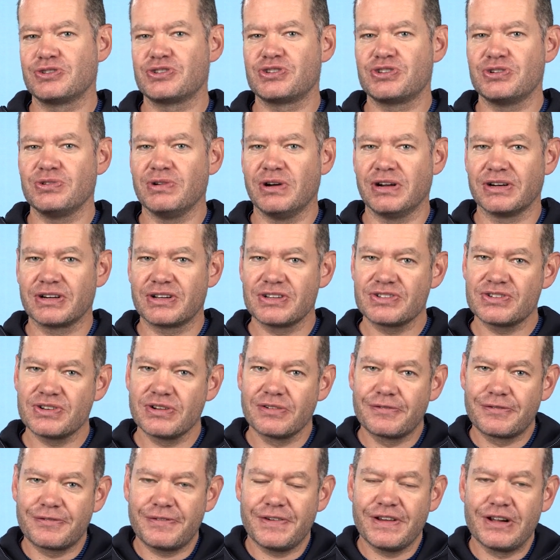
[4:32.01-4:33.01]
shoe on because you'll
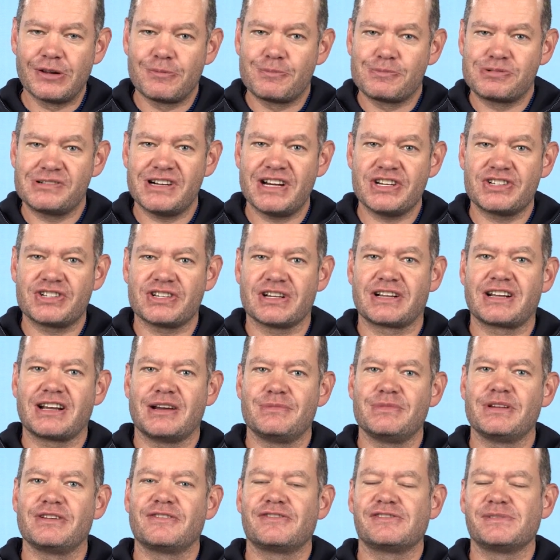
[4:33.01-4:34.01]
feel pressure
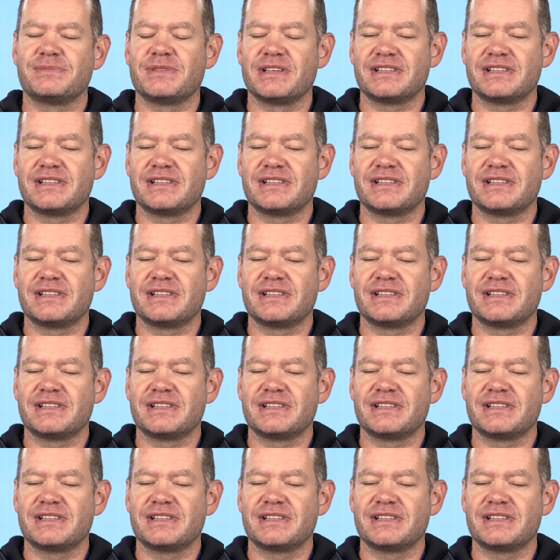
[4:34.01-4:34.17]
coming from